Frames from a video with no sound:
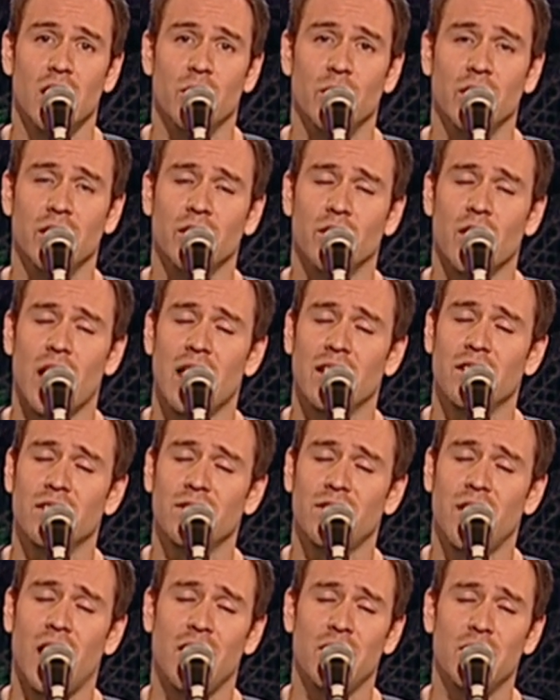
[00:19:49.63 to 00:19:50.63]
When
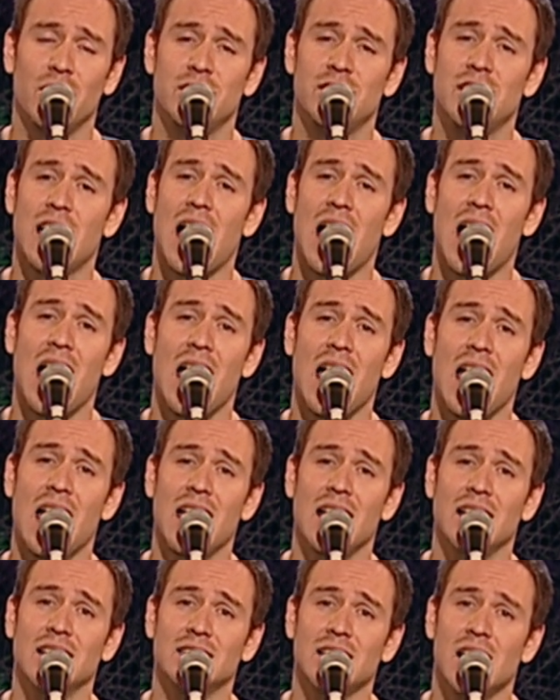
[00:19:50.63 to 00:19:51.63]
grandfather
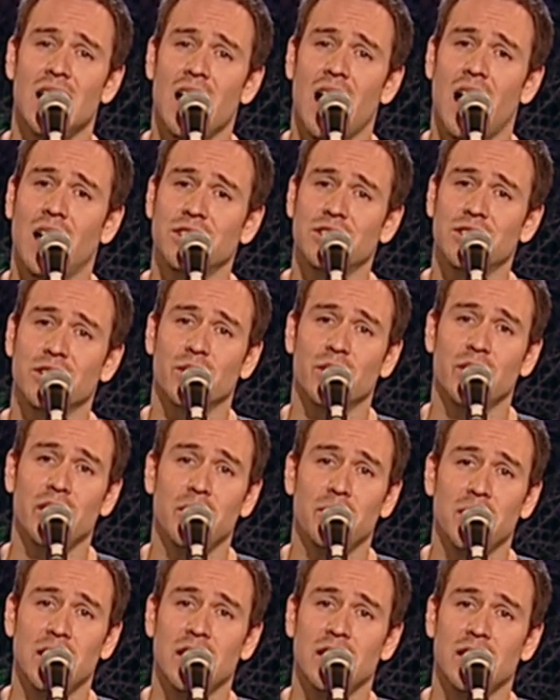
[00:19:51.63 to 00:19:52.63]
dies, I'll
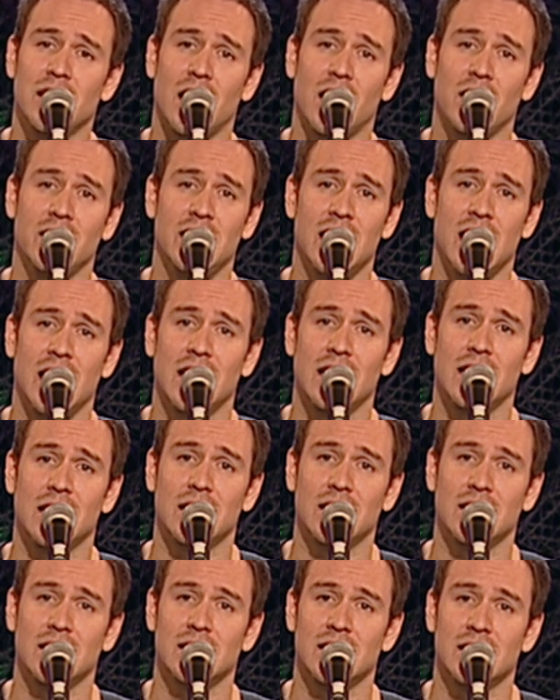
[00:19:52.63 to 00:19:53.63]
scream and I'll
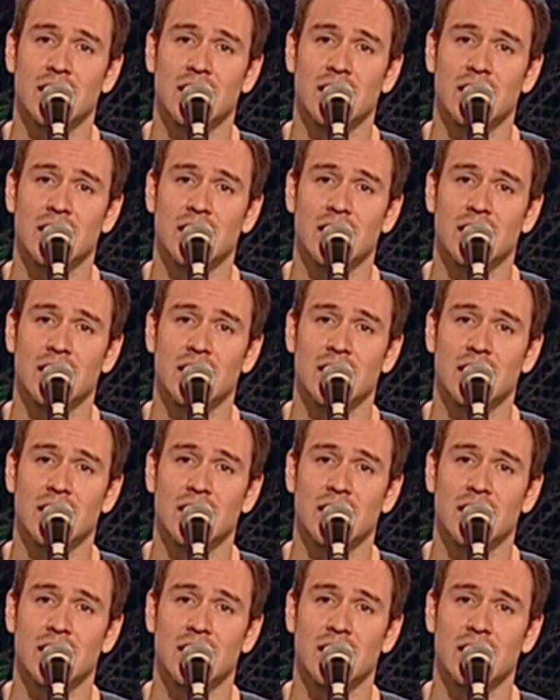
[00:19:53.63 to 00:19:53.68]
yell,